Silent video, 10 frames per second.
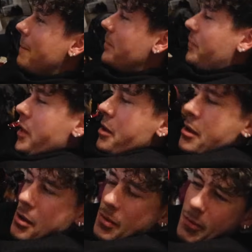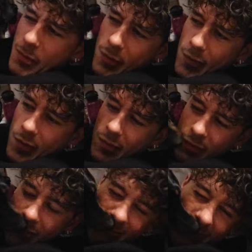Okay, that's really cool.
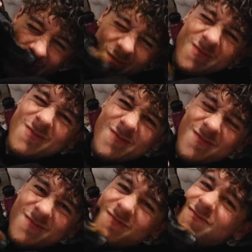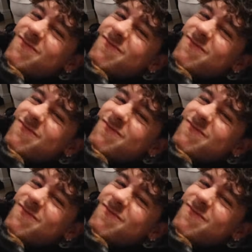Favourite